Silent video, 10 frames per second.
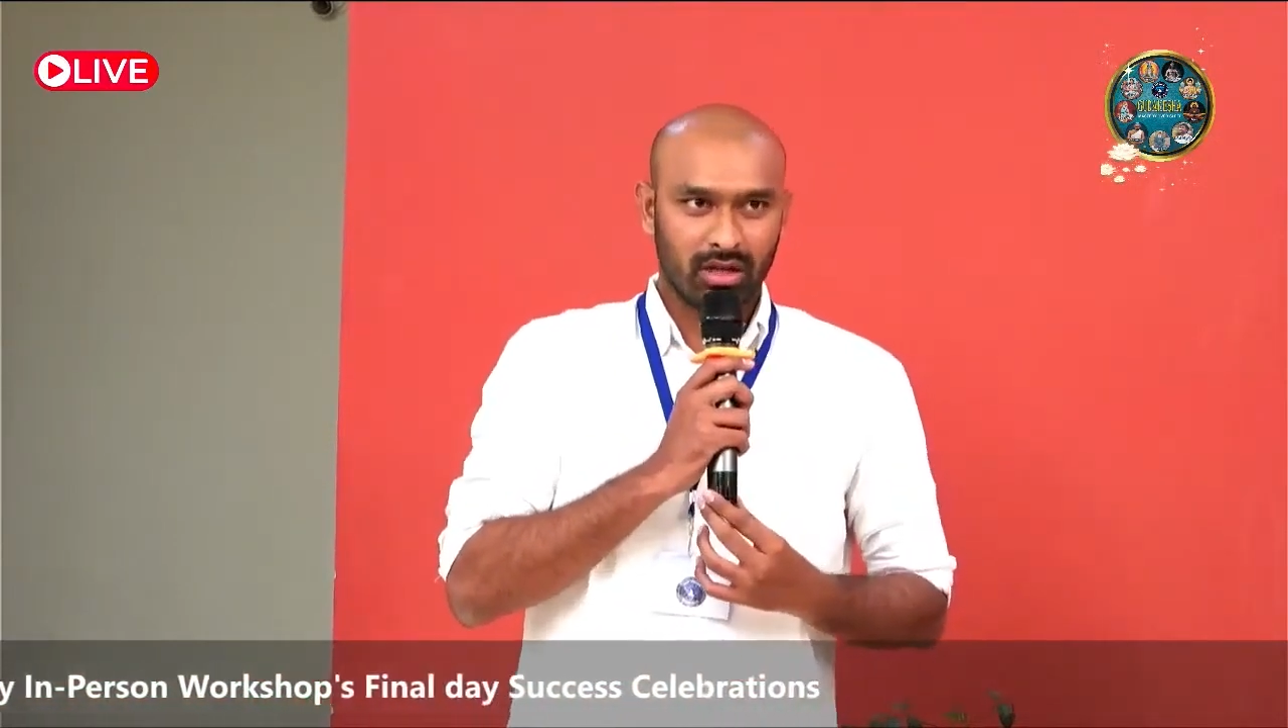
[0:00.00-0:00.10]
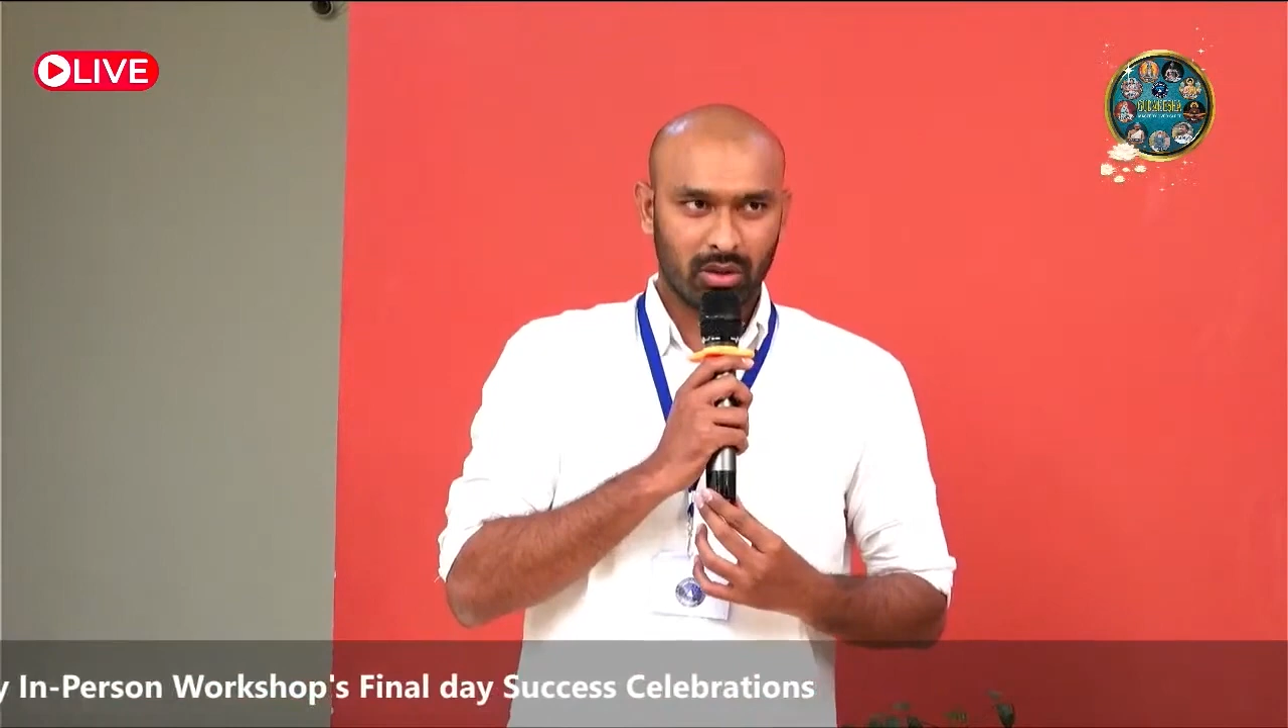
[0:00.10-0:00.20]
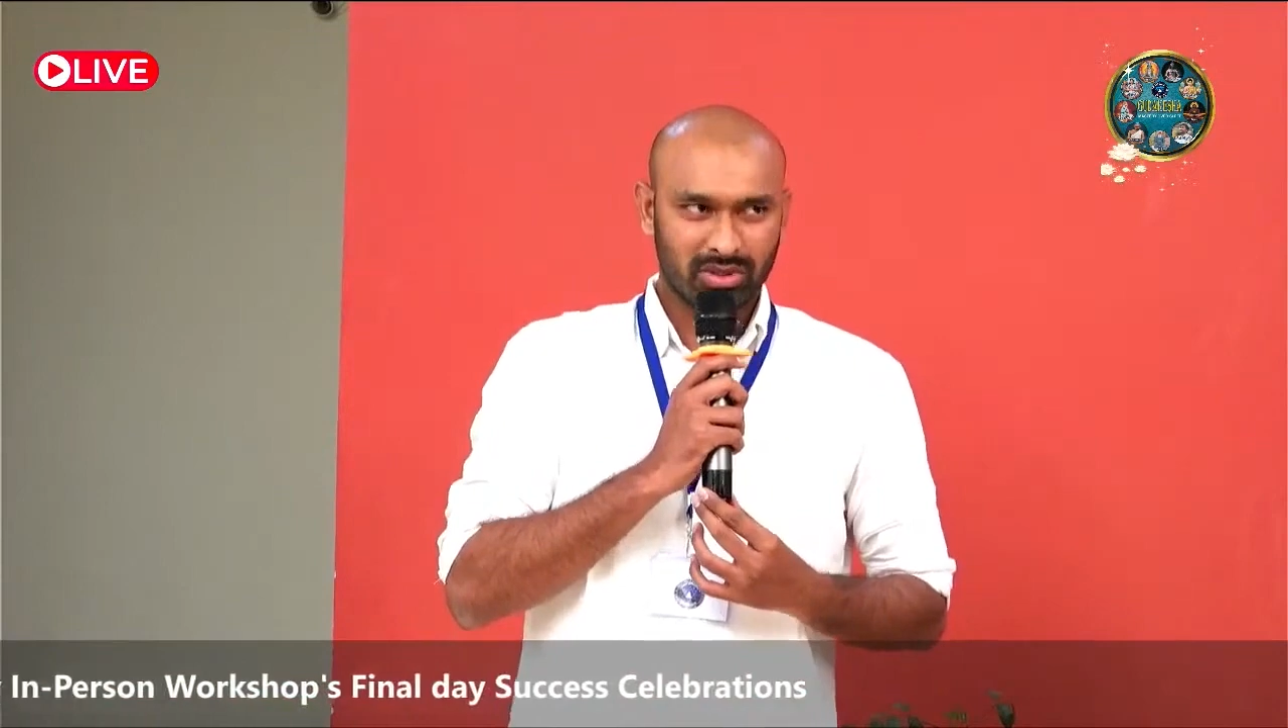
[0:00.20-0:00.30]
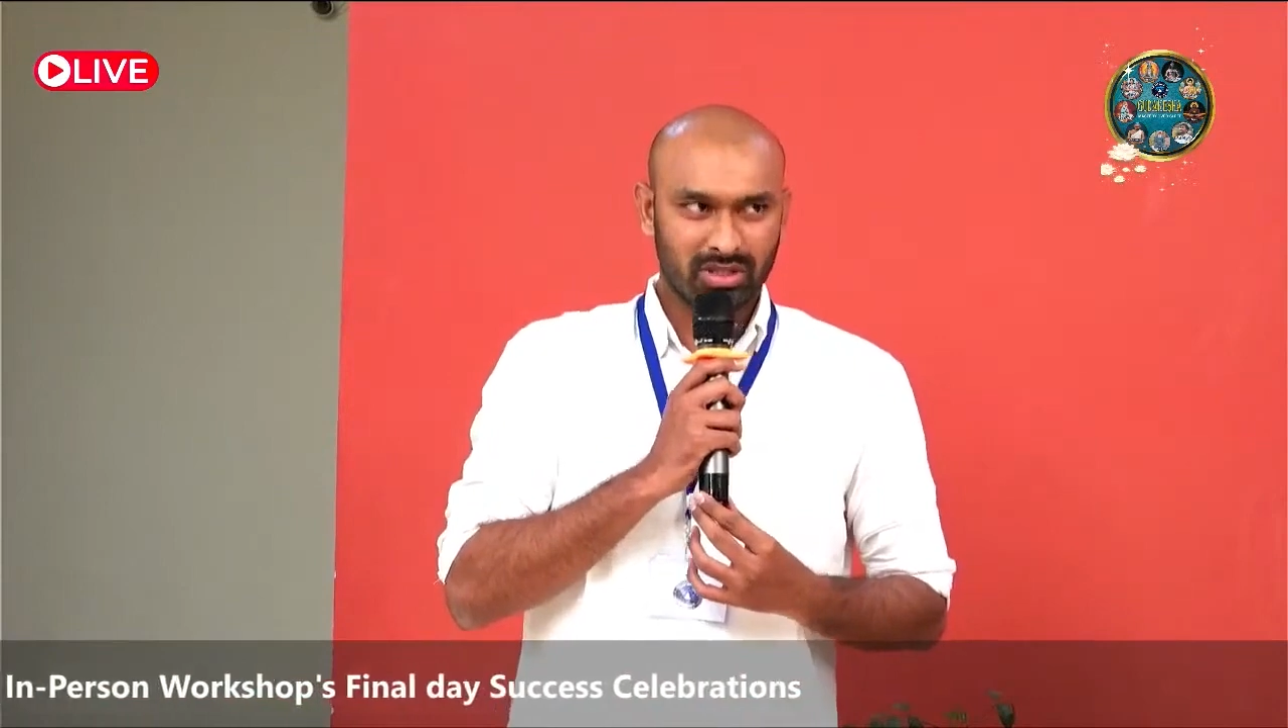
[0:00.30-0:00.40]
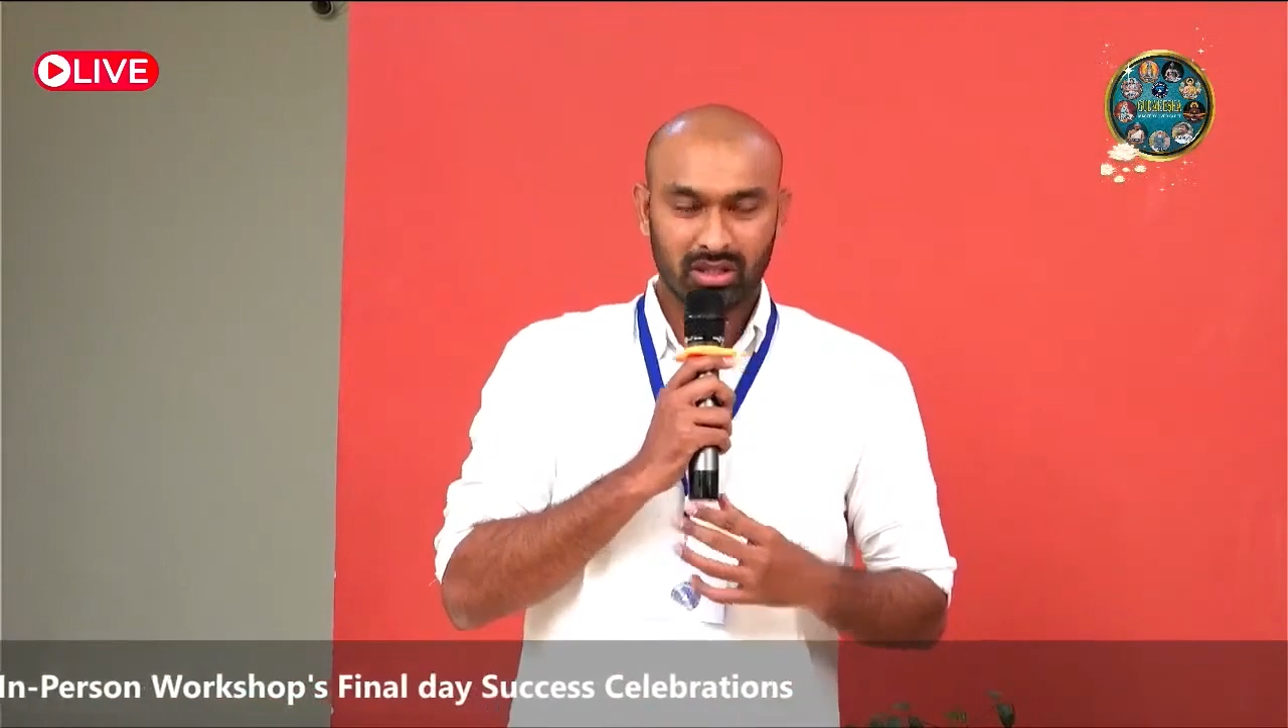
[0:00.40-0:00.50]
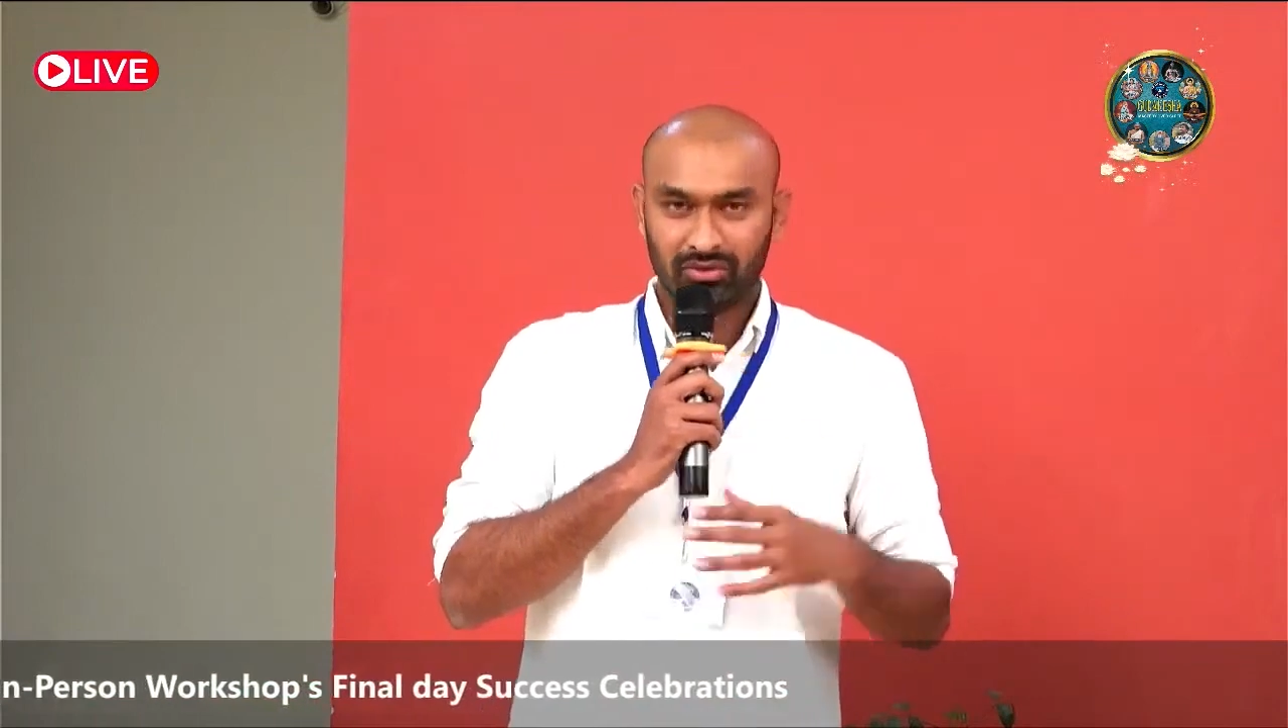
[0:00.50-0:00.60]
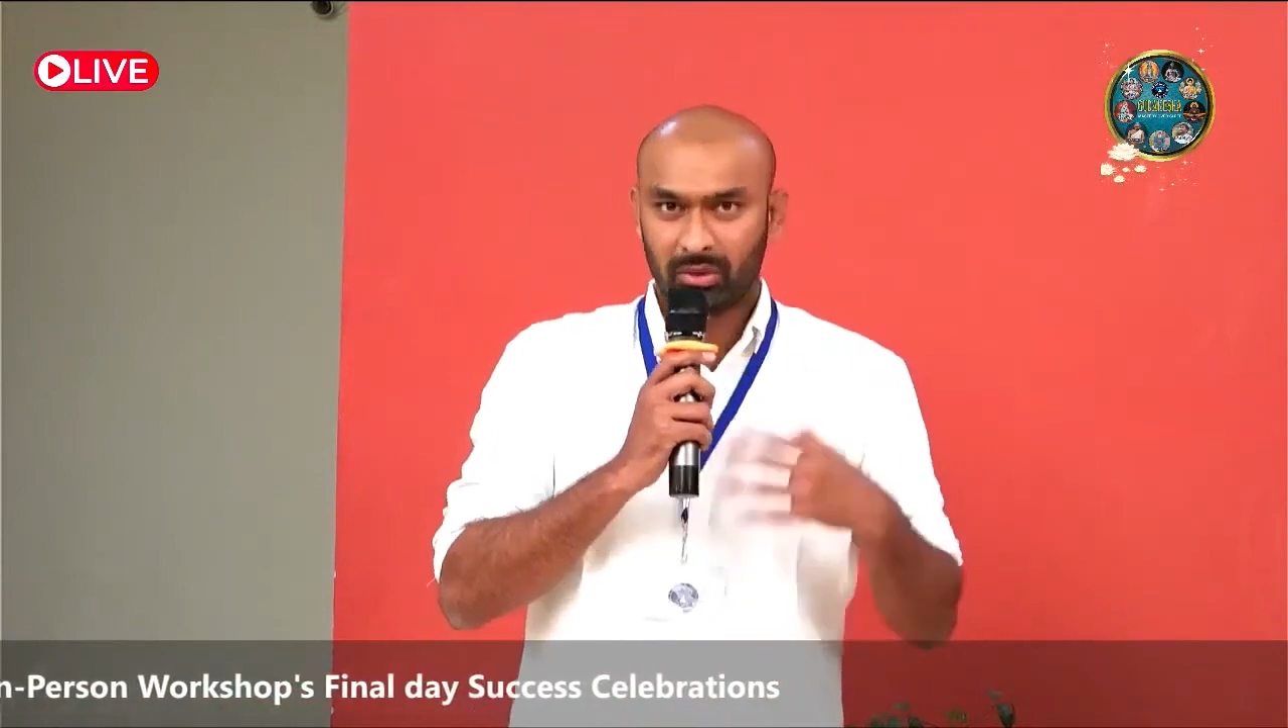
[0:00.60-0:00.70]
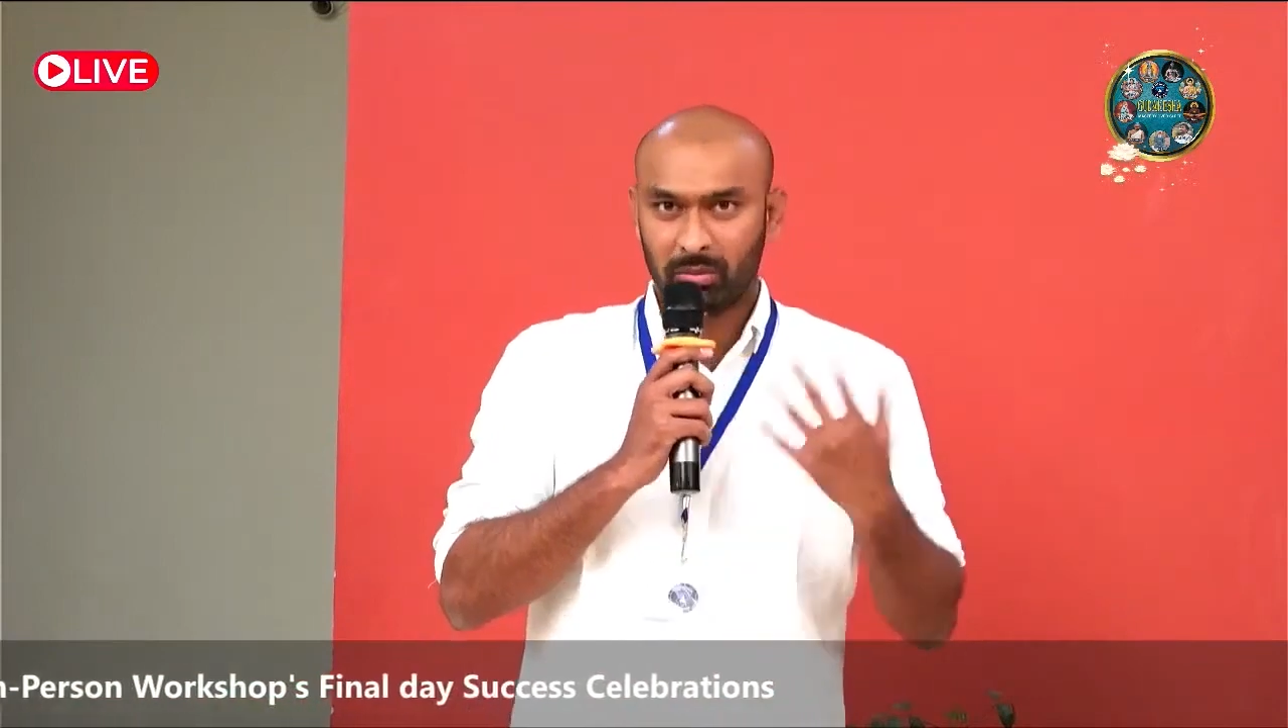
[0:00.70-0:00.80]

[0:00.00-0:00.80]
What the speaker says: was thinking from